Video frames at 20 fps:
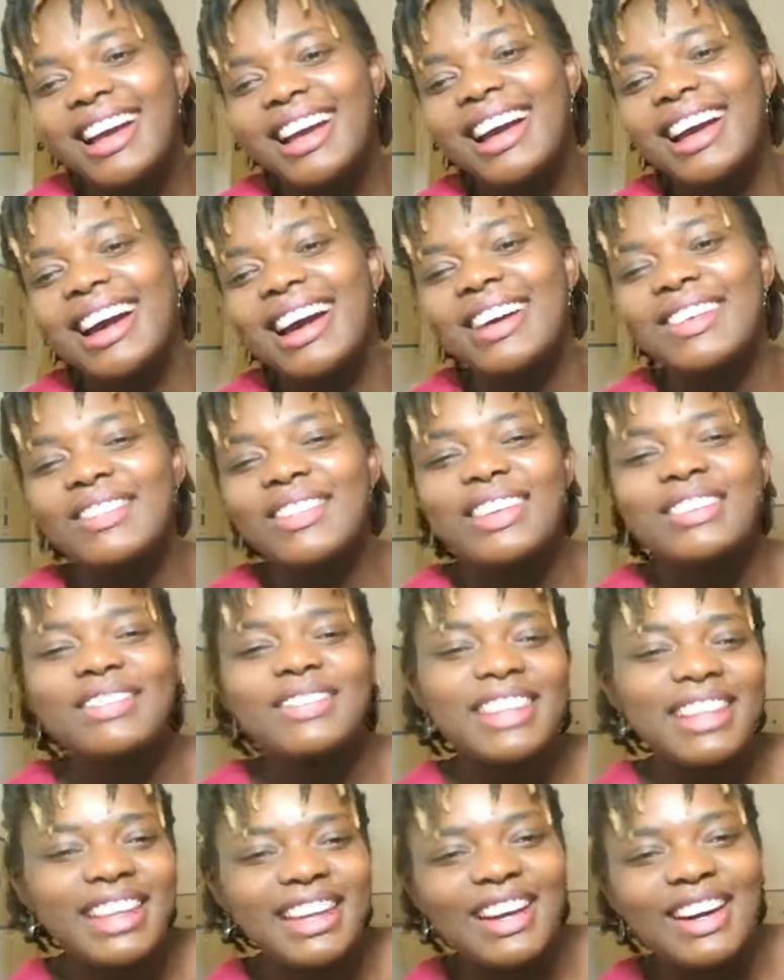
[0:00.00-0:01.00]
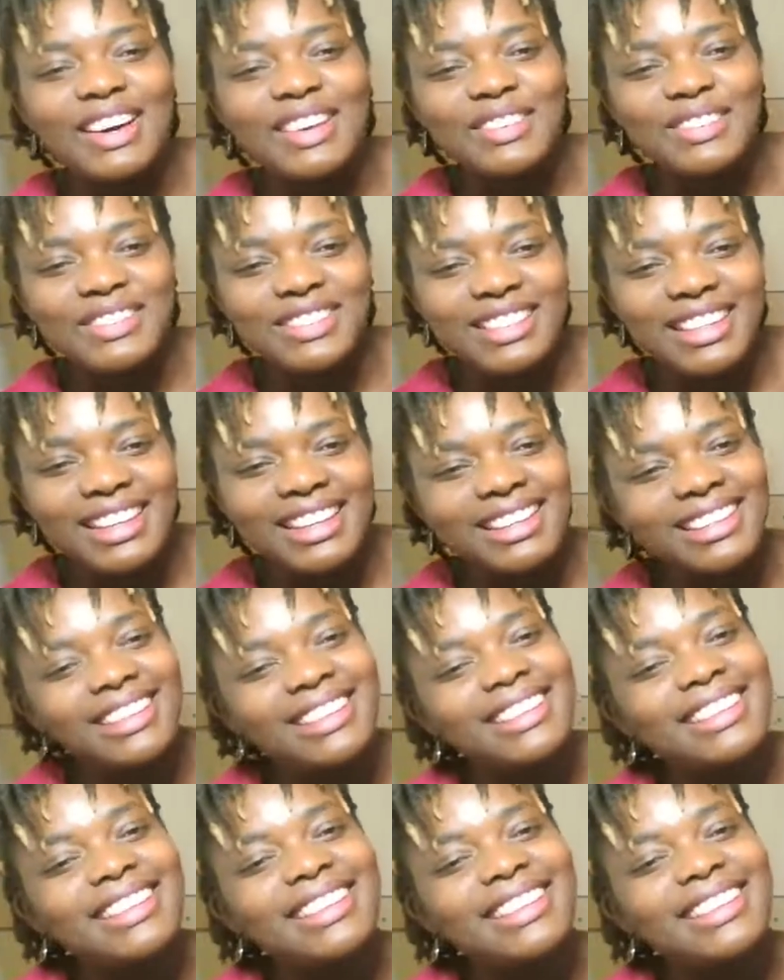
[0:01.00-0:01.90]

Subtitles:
I'm in recovery.